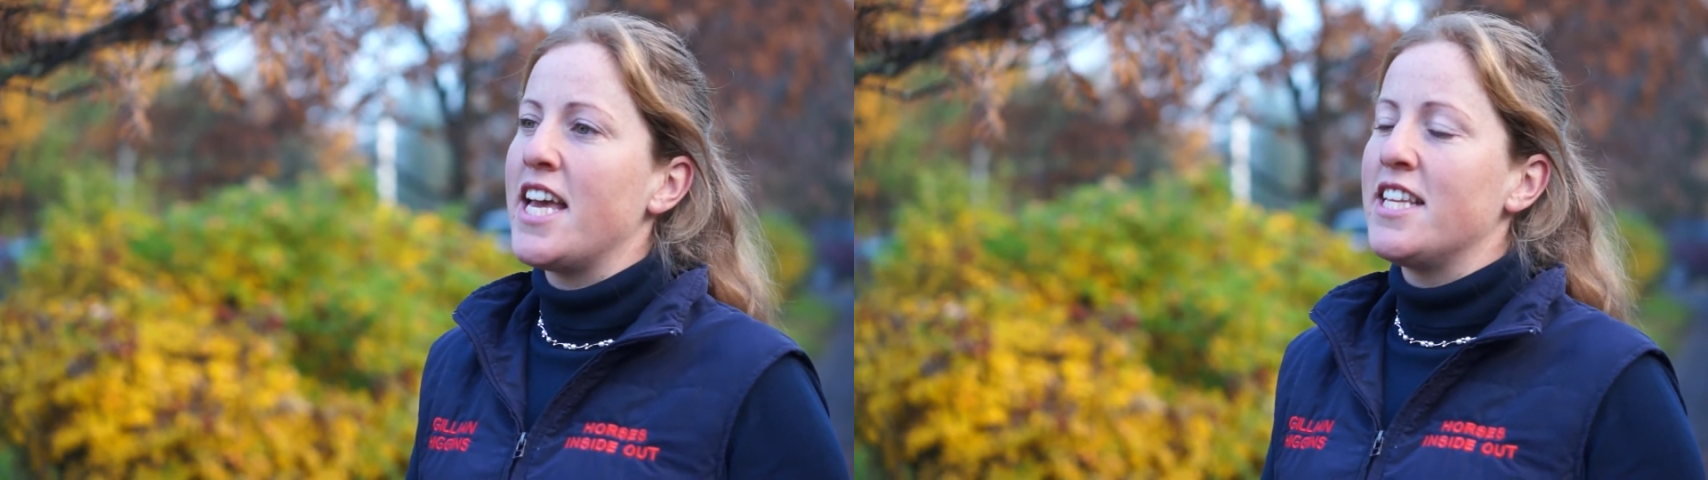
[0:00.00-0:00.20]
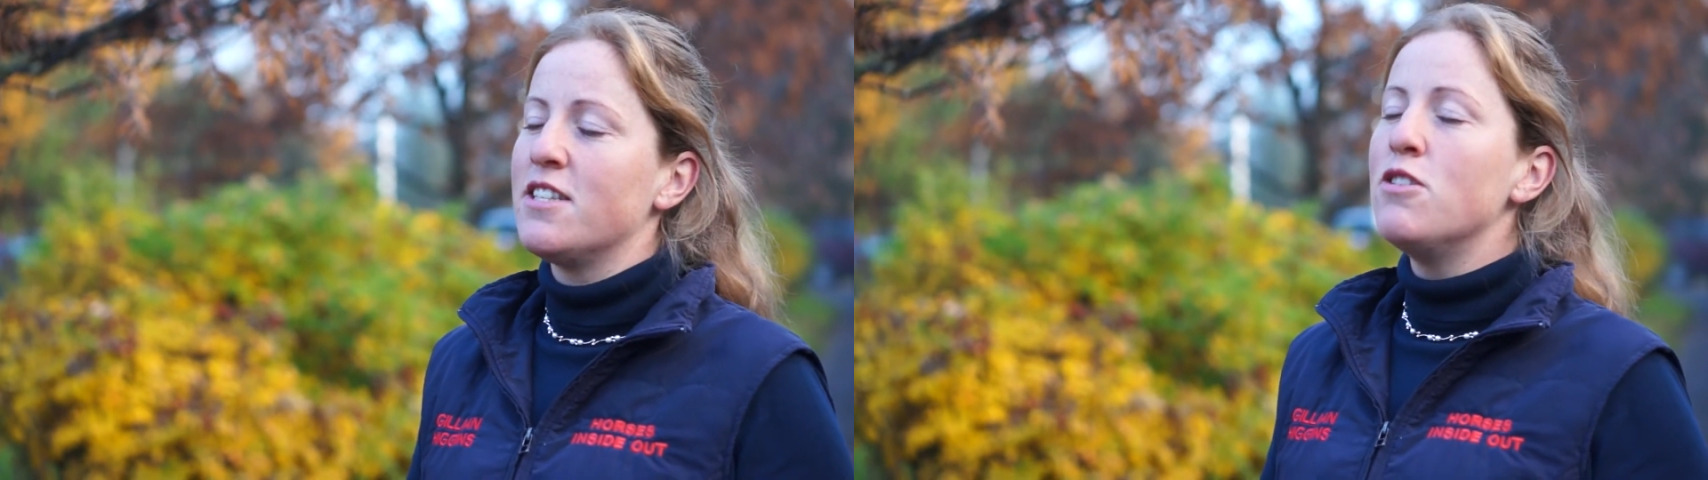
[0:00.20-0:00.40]

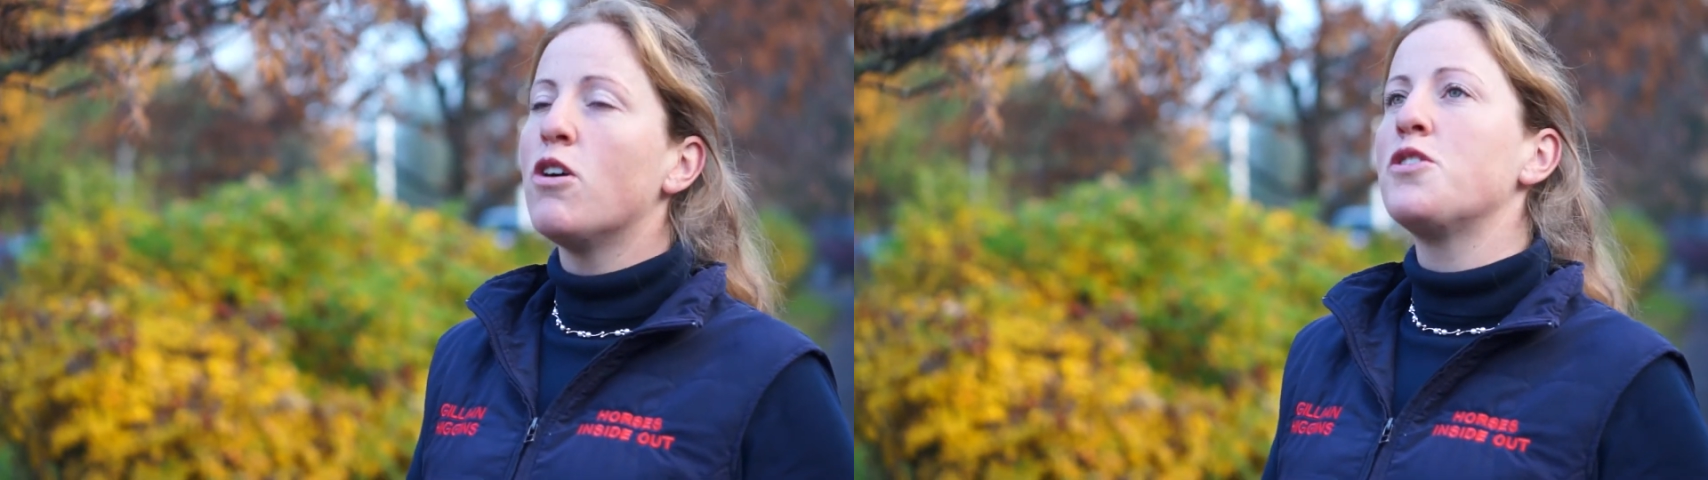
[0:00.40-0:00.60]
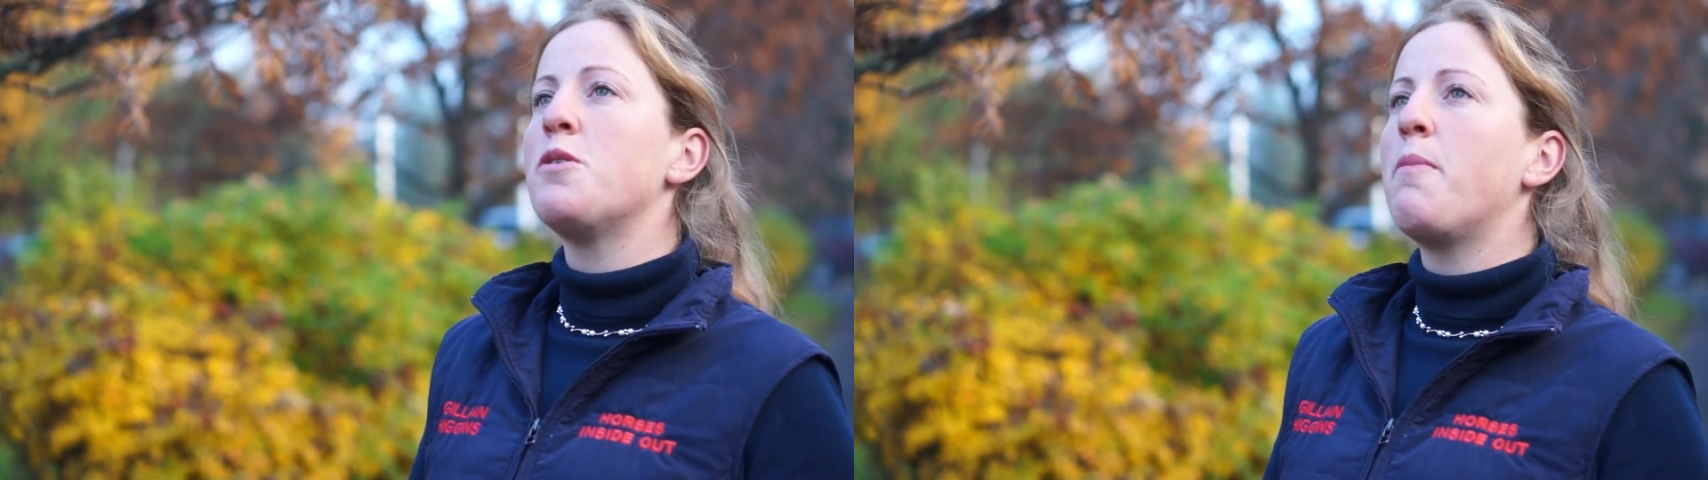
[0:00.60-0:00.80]
is
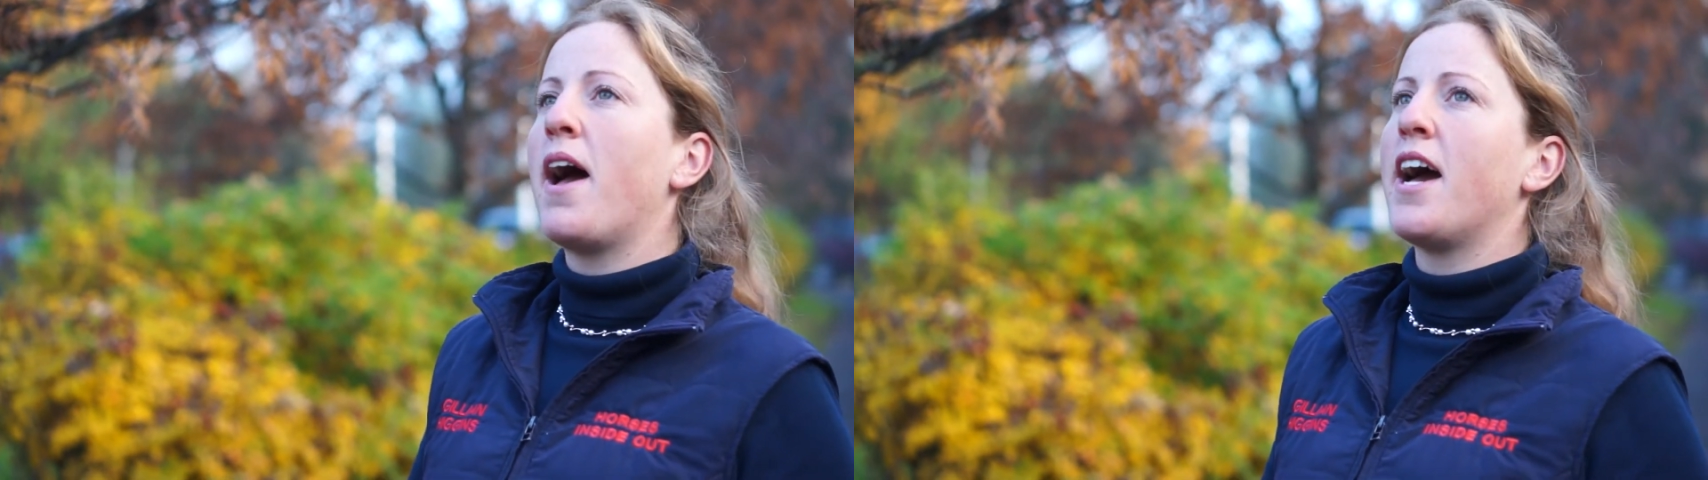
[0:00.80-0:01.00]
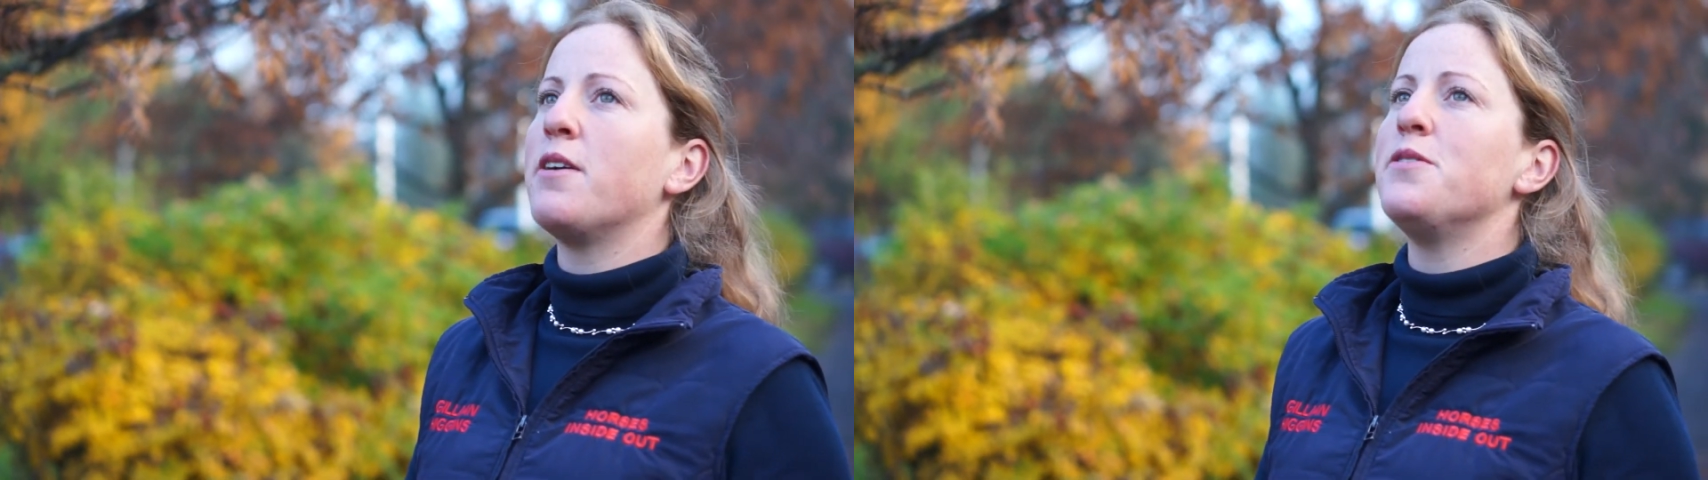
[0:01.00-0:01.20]
not
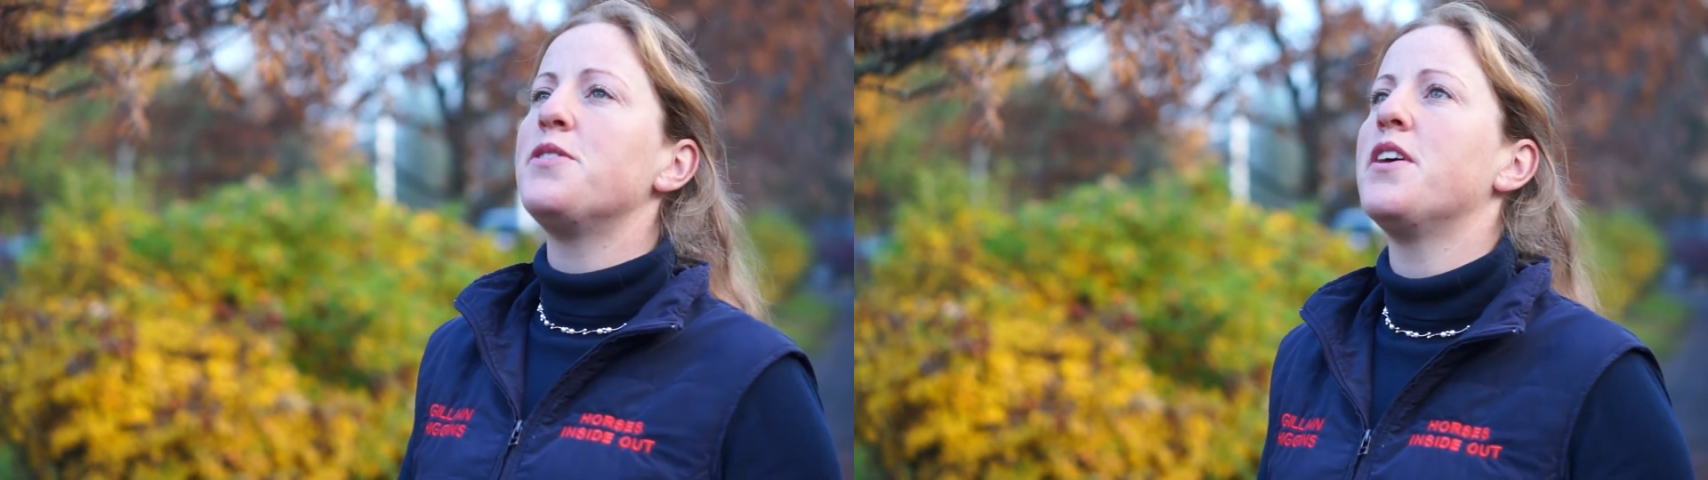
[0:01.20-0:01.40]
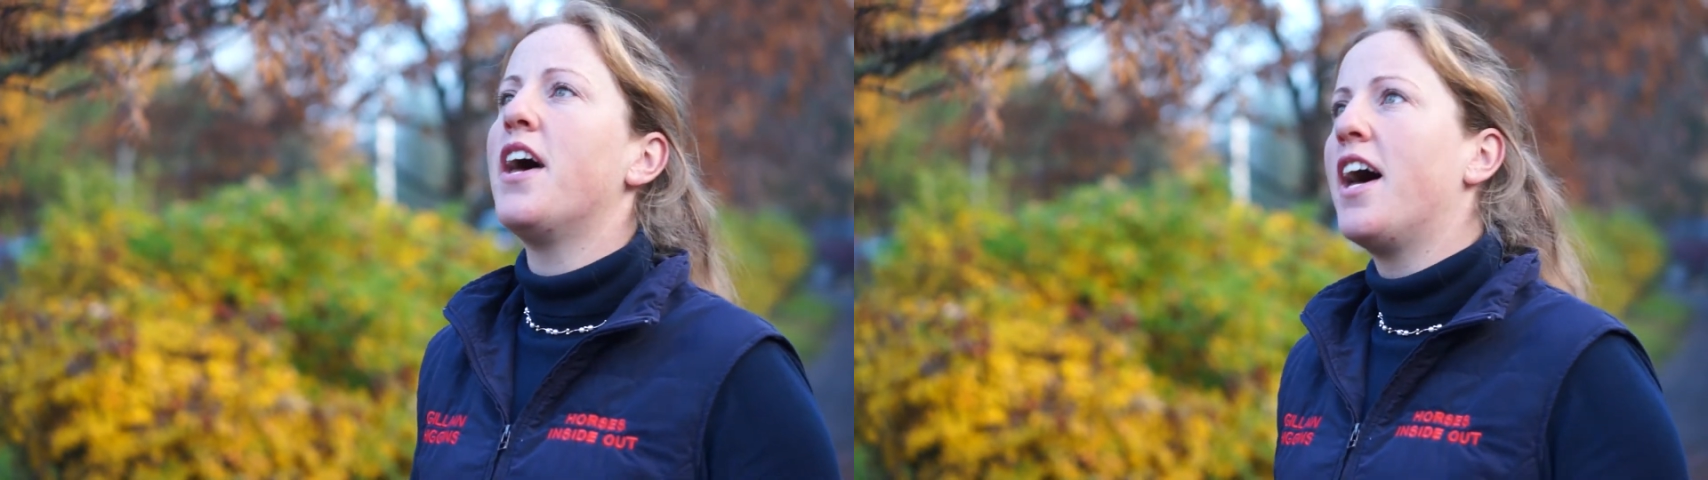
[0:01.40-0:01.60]
about